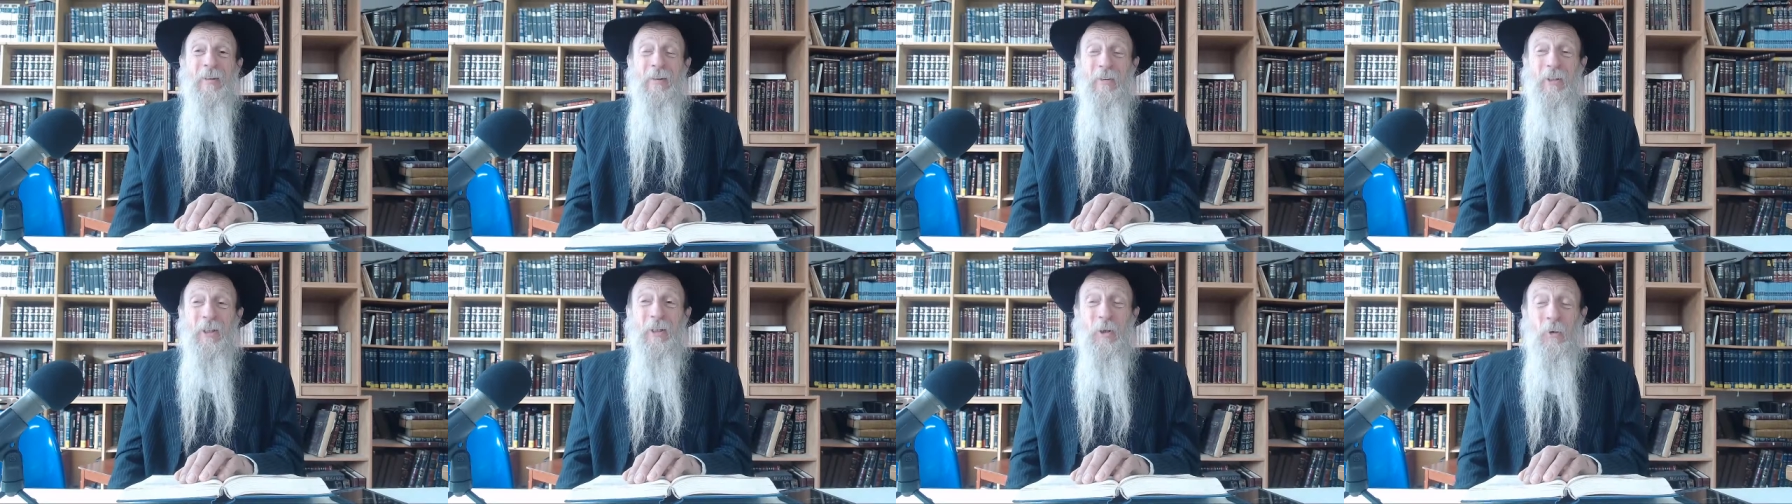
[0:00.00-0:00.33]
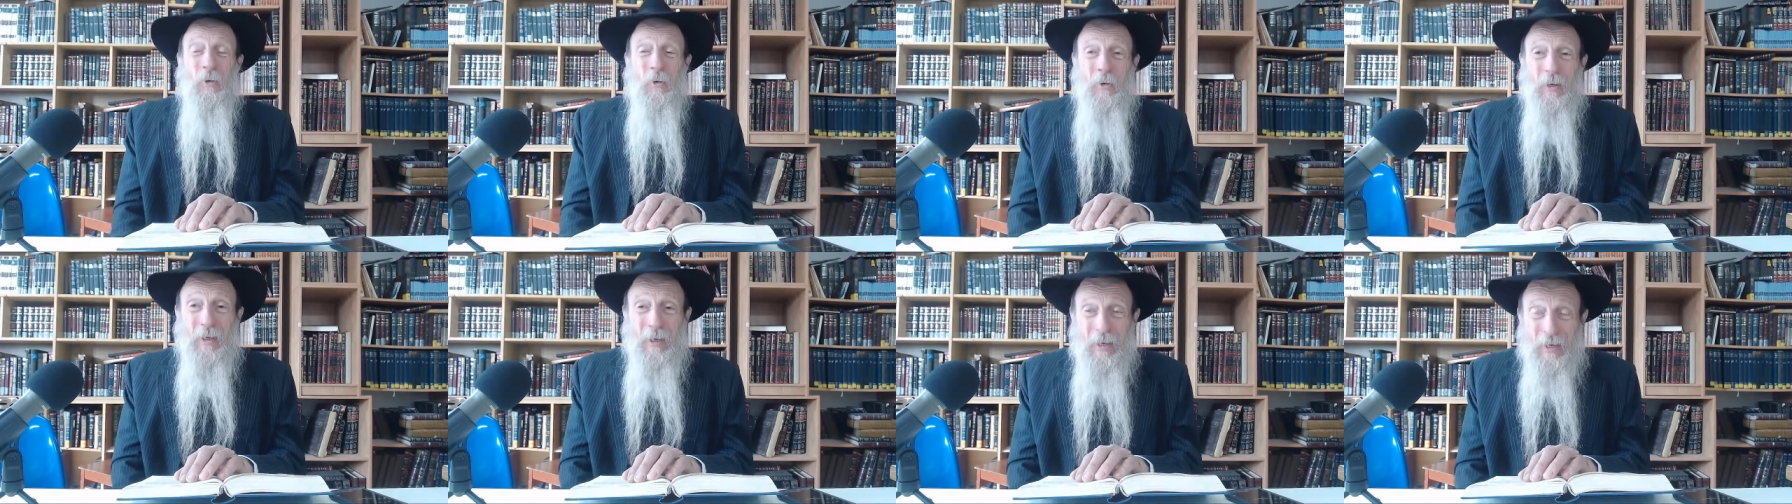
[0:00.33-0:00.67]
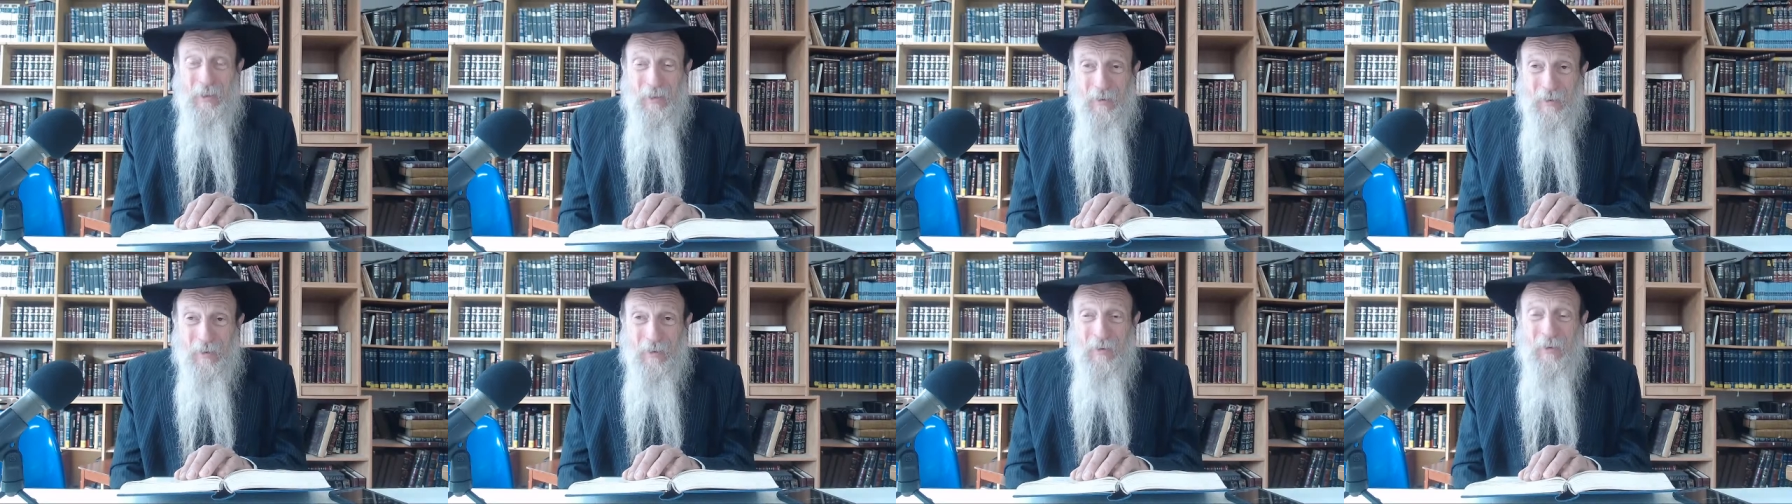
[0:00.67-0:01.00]
The
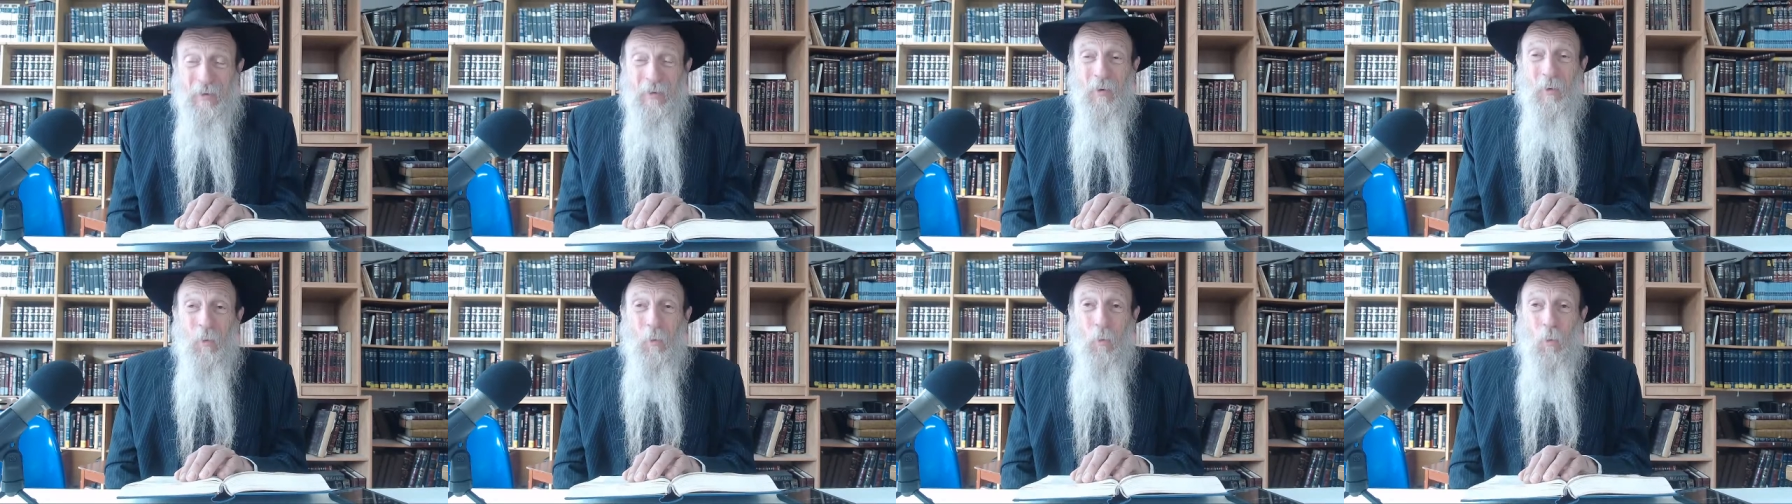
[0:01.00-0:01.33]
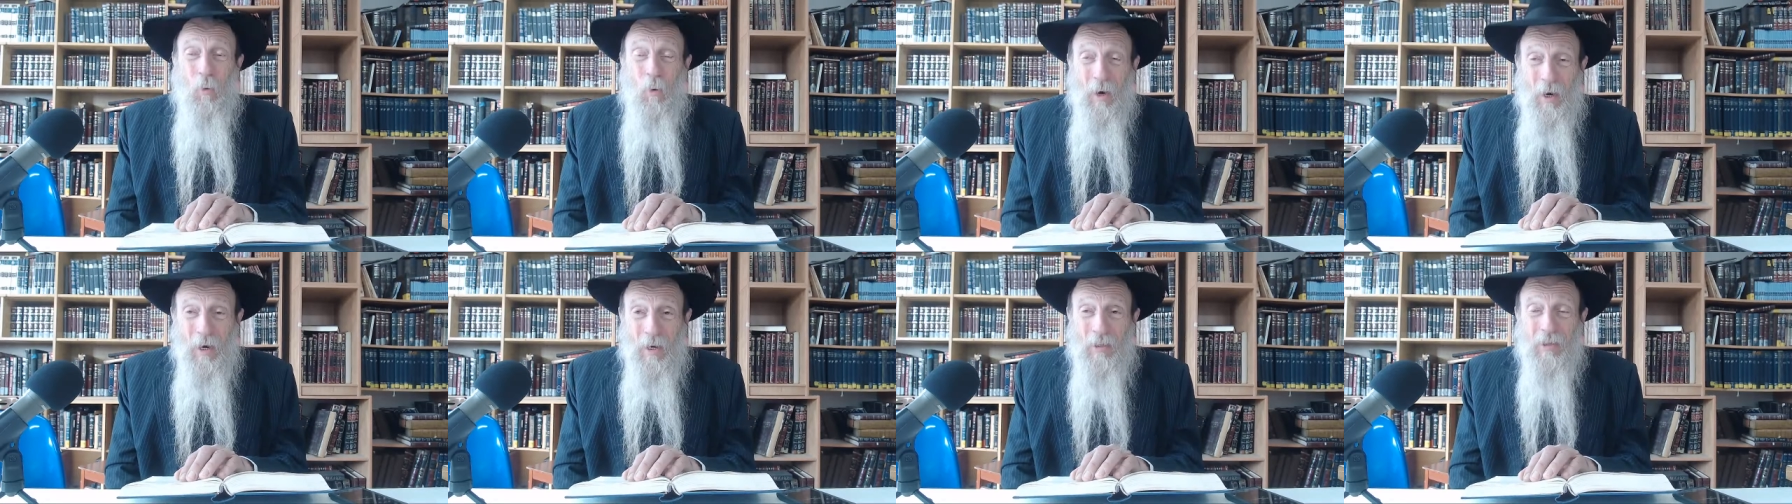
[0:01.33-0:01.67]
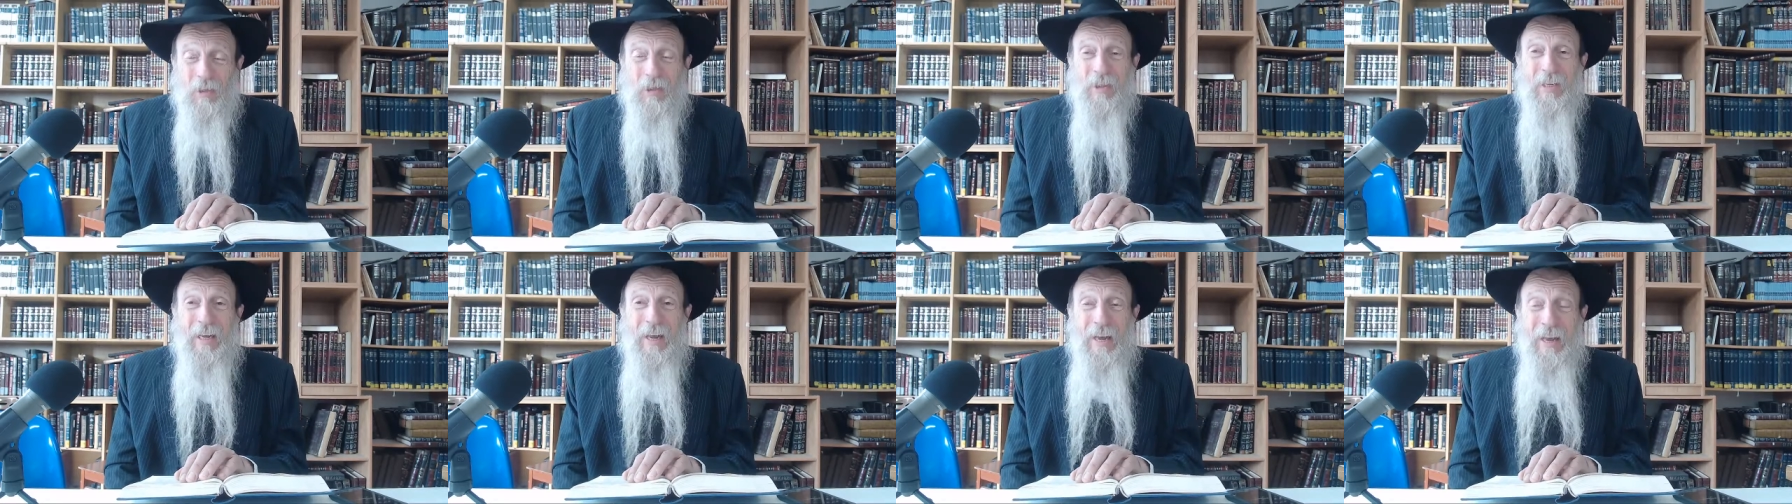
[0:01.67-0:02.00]
Creator
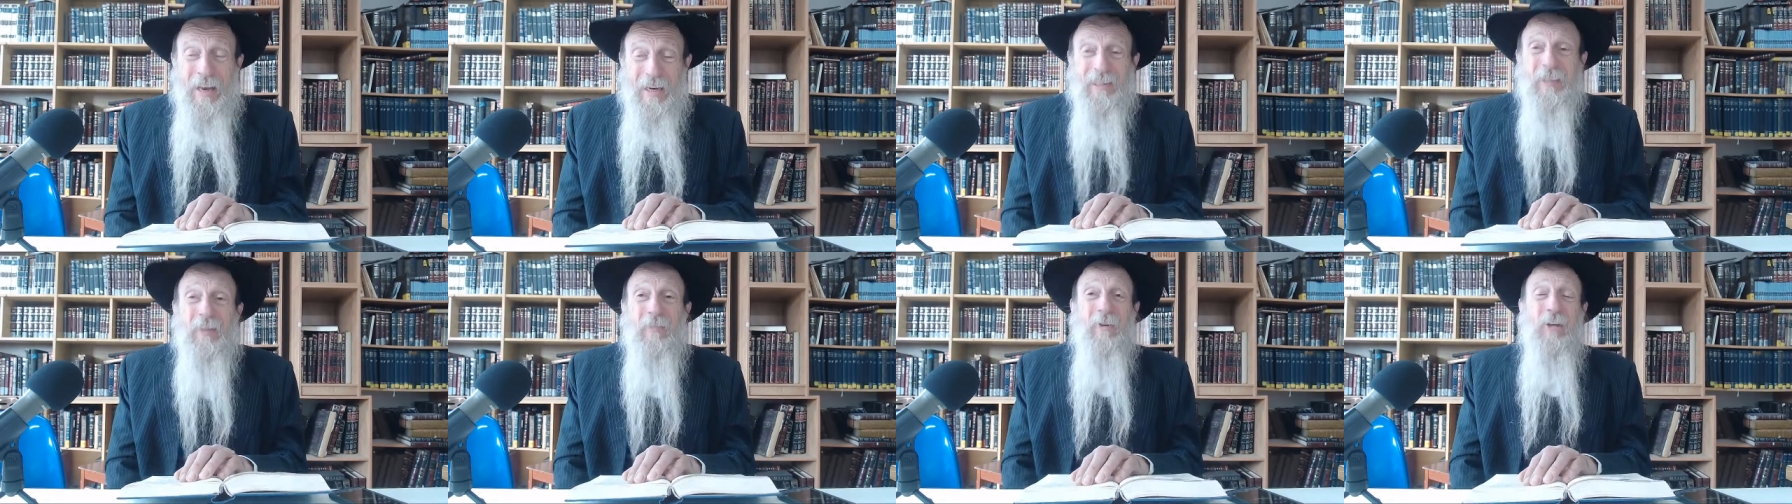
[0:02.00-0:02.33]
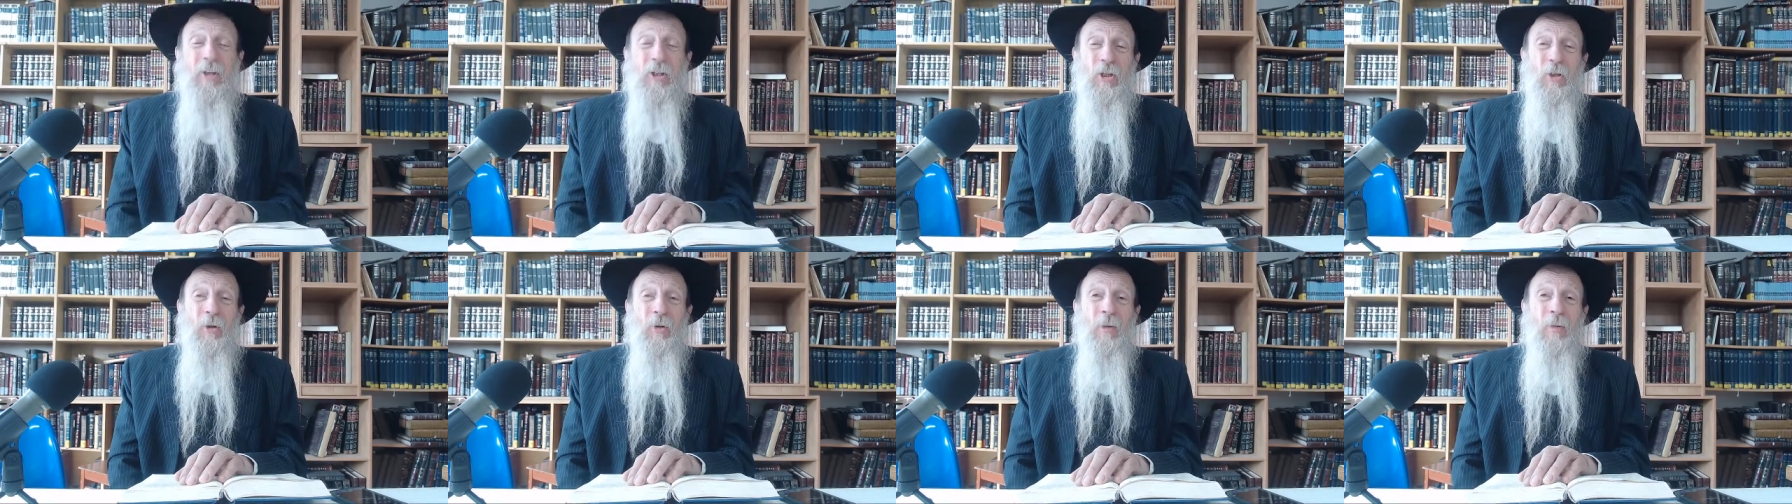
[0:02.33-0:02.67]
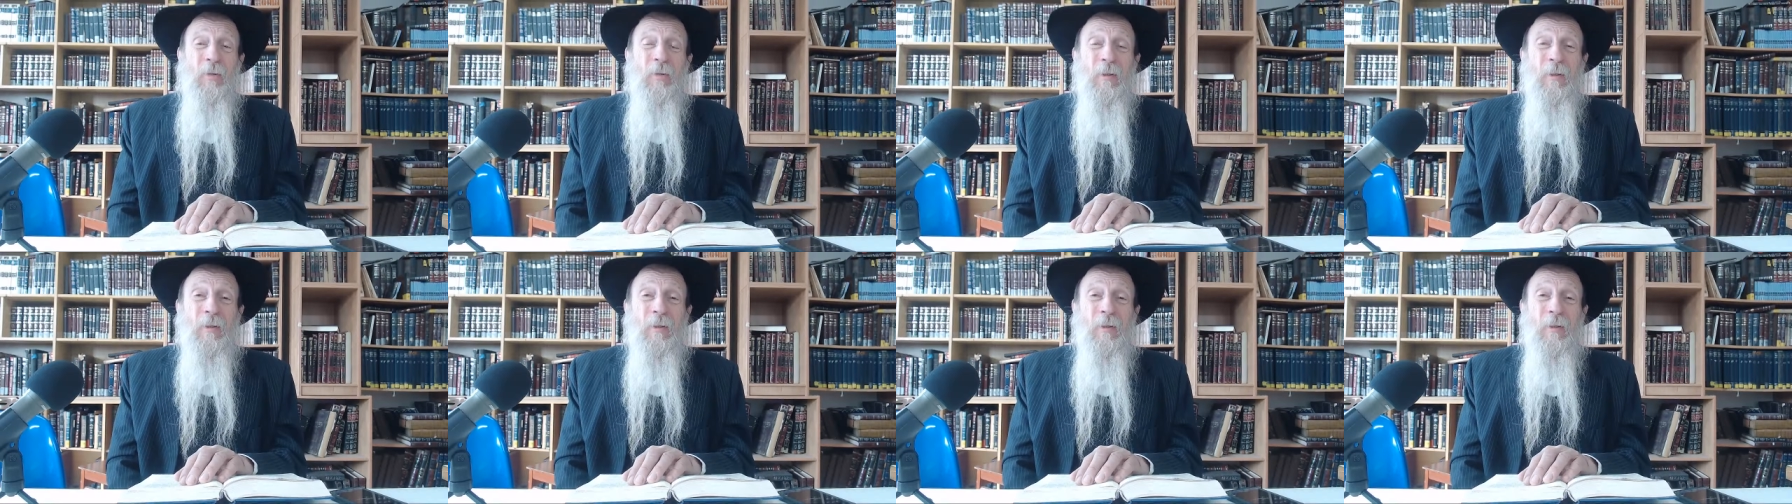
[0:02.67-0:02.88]
wants to activate you,